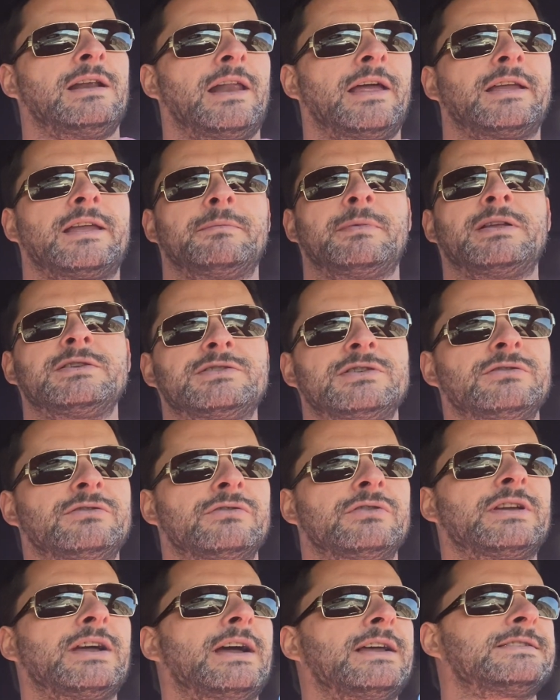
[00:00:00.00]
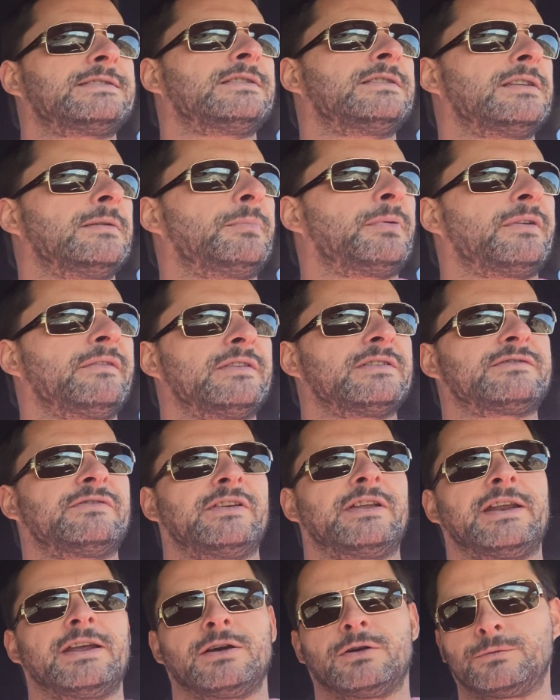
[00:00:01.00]
like I mentioned to you guys in the previous
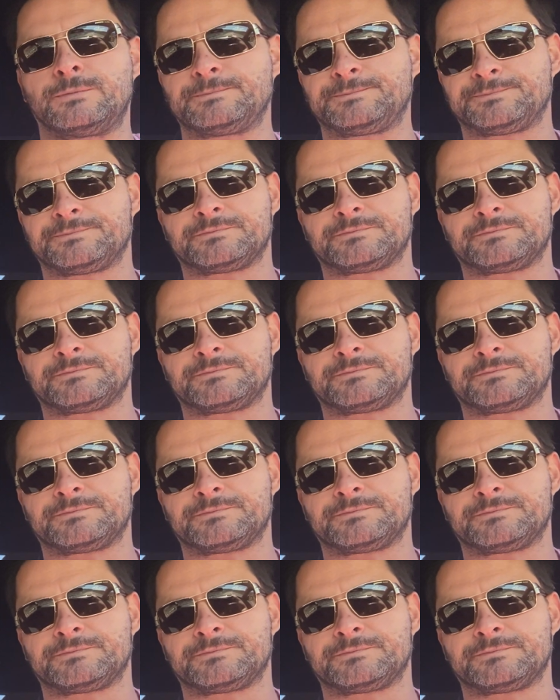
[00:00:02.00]
video